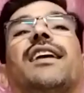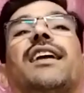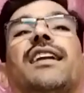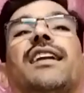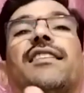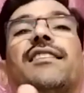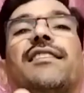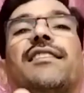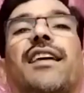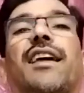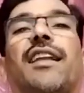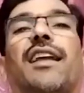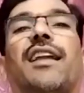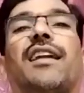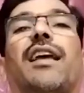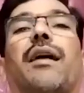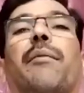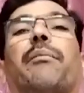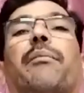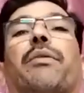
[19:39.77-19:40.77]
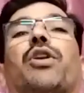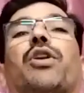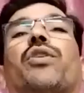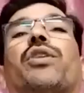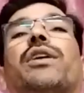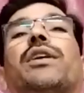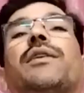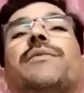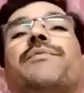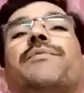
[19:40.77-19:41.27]
It is a
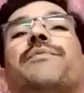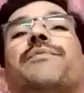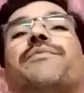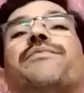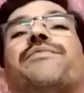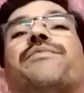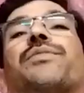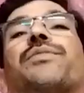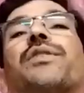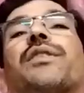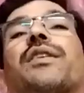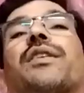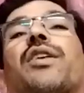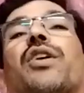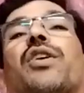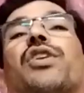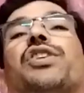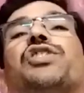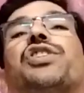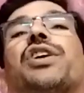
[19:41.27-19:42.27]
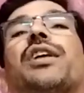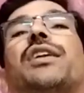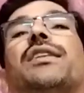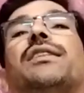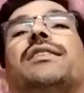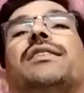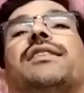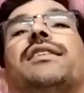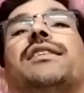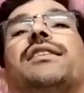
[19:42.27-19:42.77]
temporary condition,
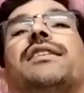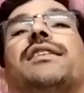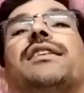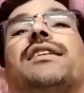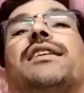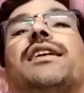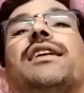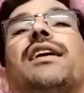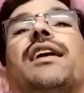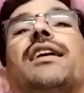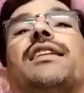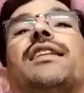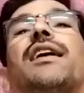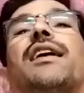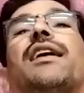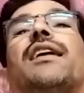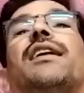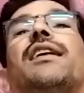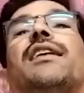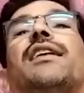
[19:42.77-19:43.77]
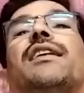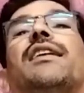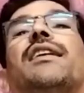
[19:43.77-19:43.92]
and the